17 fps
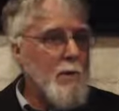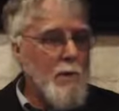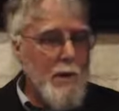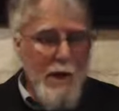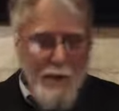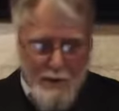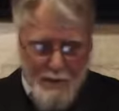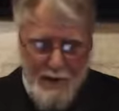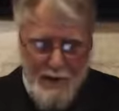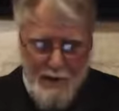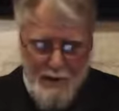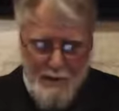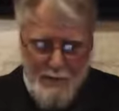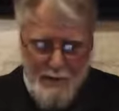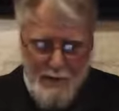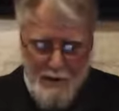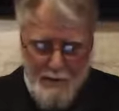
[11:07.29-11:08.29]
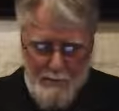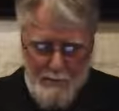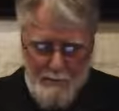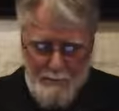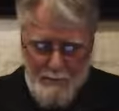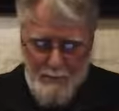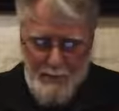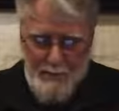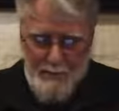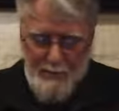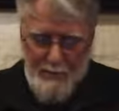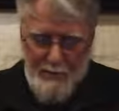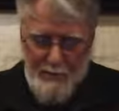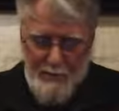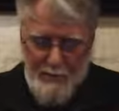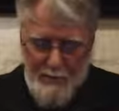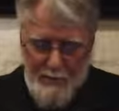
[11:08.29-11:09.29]
Well, we get to that in a minute. Yeah,
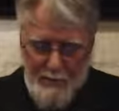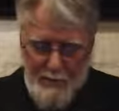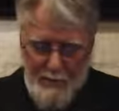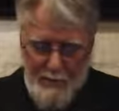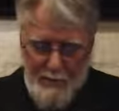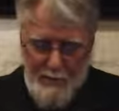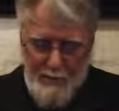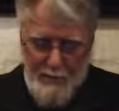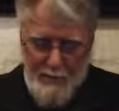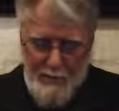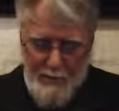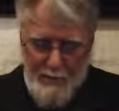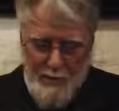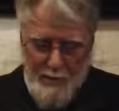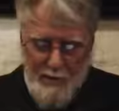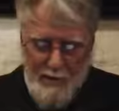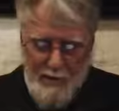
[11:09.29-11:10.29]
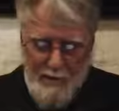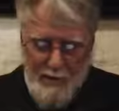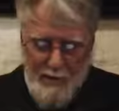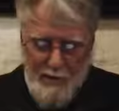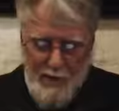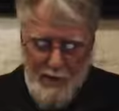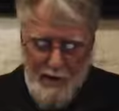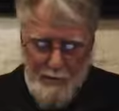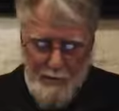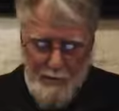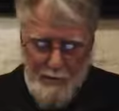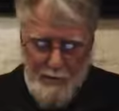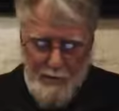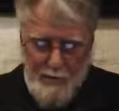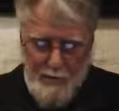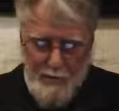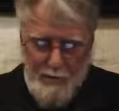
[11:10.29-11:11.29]
because they say that
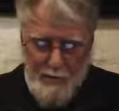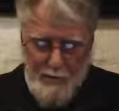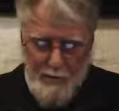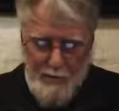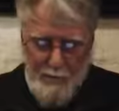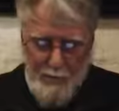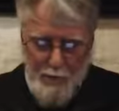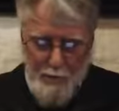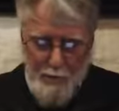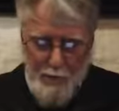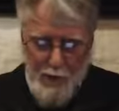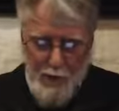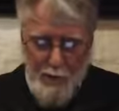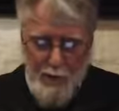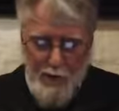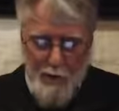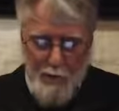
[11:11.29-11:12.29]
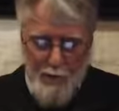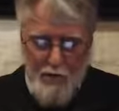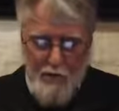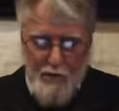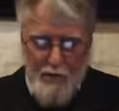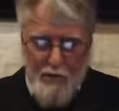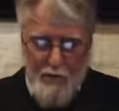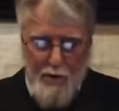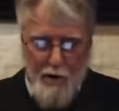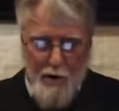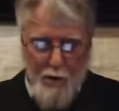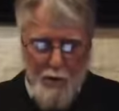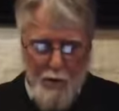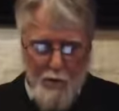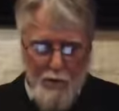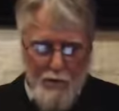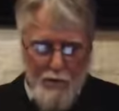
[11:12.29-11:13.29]
the Mudawana, which is
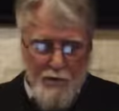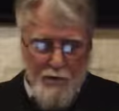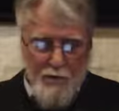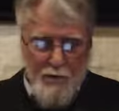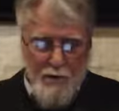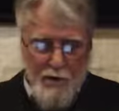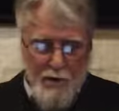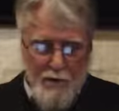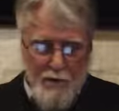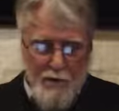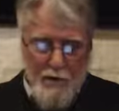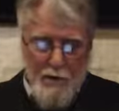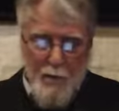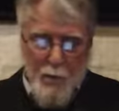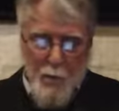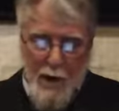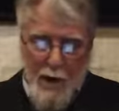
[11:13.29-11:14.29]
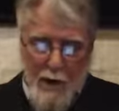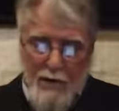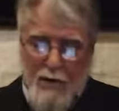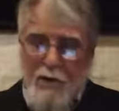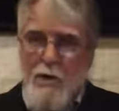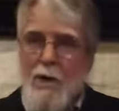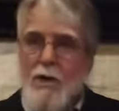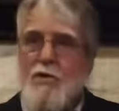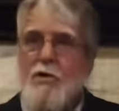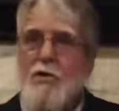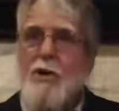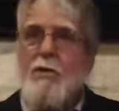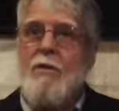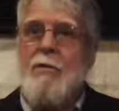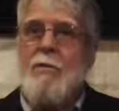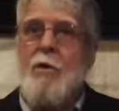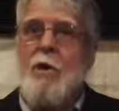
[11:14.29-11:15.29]
where the teaching
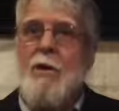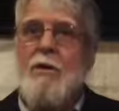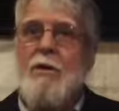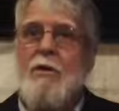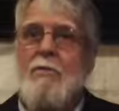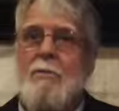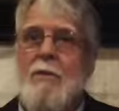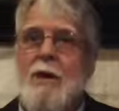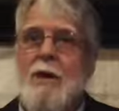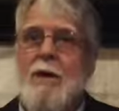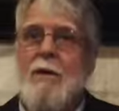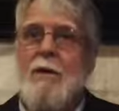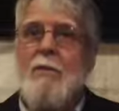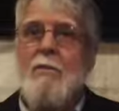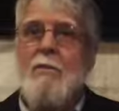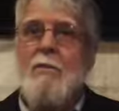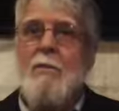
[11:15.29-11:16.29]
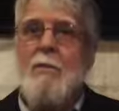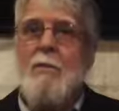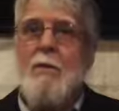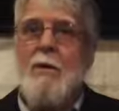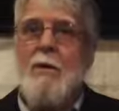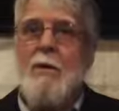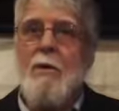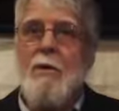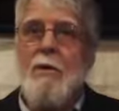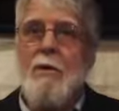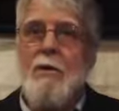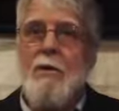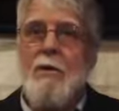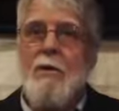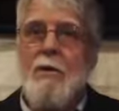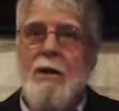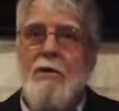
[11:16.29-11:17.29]
of the Muwatta is made.
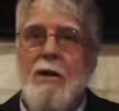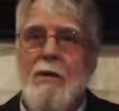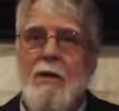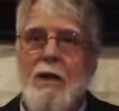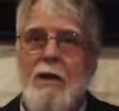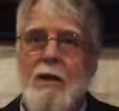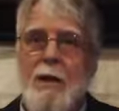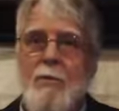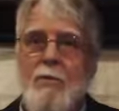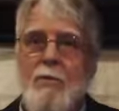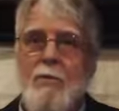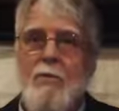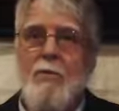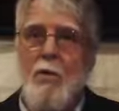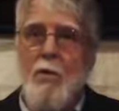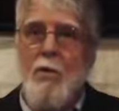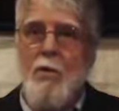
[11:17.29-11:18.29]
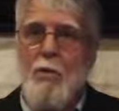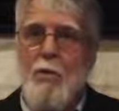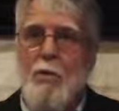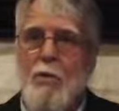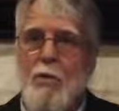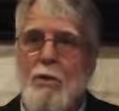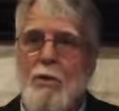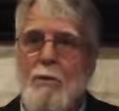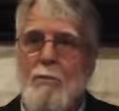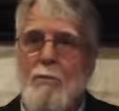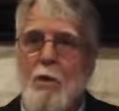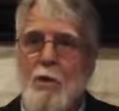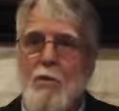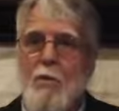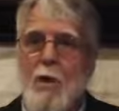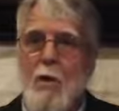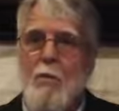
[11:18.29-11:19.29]
They say that comes before the
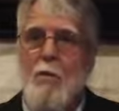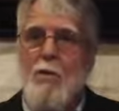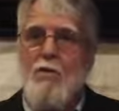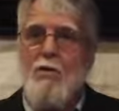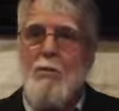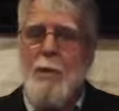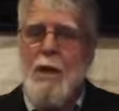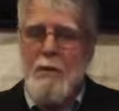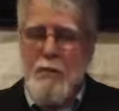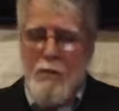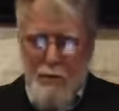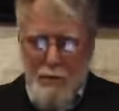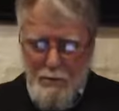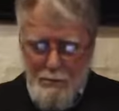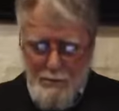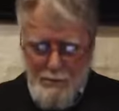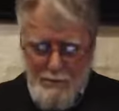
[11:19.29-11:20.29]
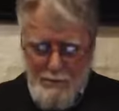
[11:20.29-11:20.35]
book on which it's based.